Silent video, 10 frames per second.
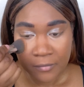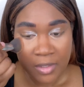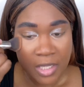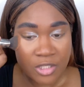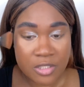
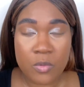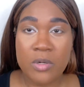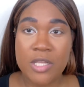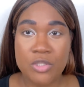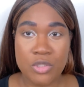I just don't
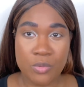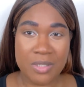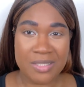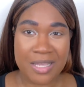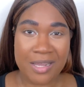want to get too
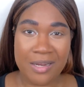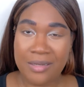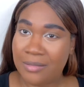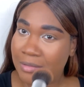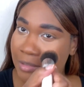
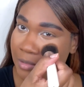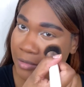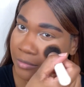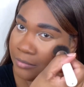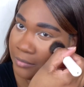excited, you
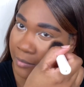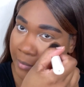know?